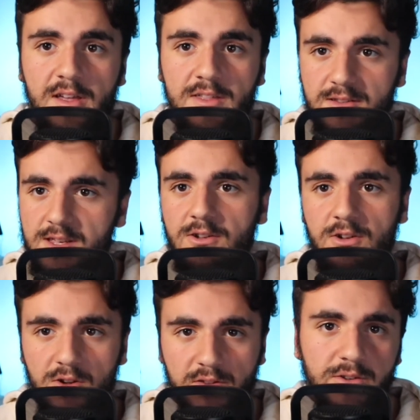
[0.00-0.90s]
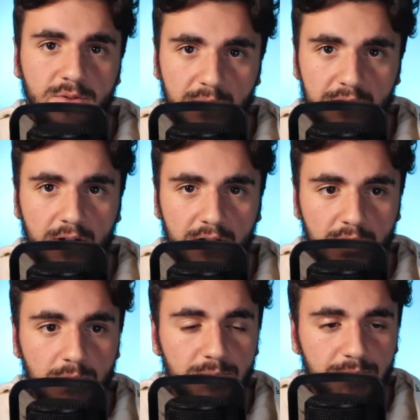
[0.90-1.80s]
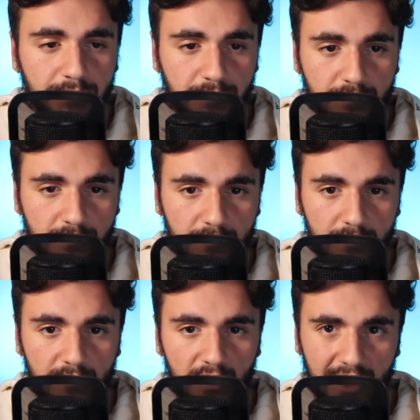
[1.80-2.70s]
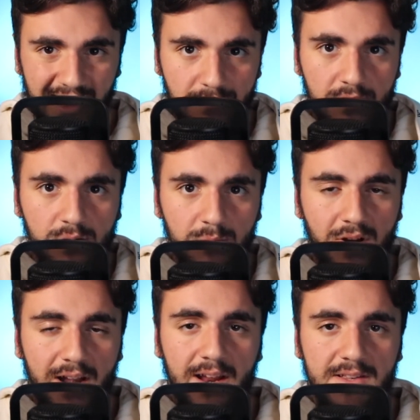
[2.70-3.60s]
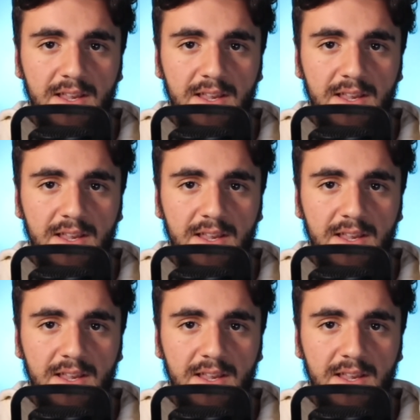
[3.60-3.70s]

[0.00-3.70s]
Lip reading: I think Diogo Jota could be very good and have a good breakout